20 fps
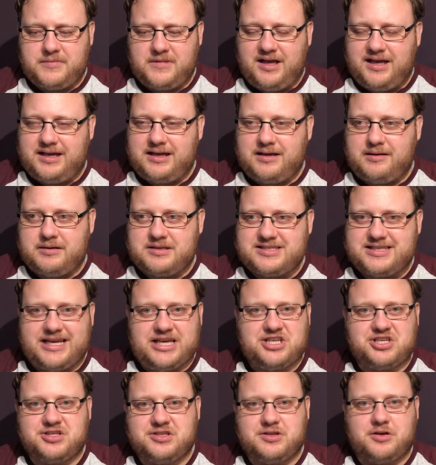like
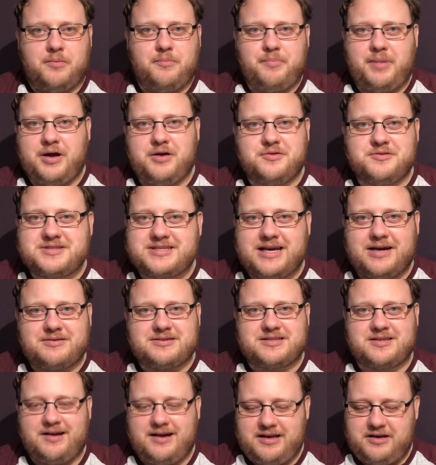stationed on boats
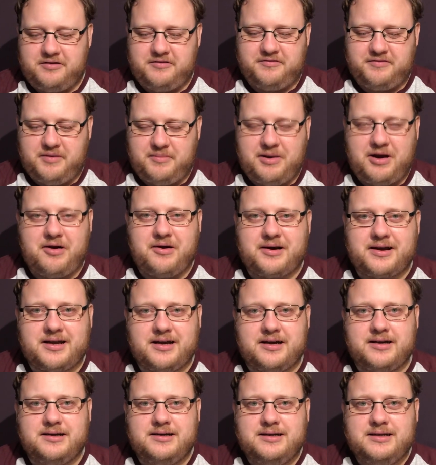outside of
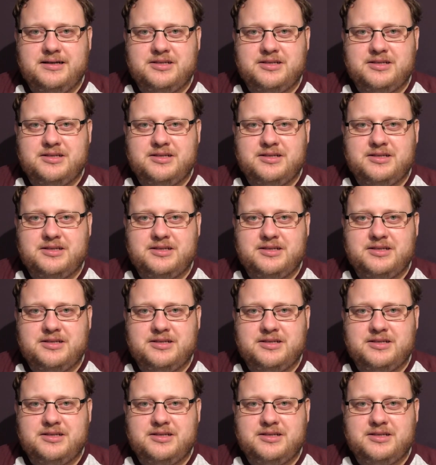America,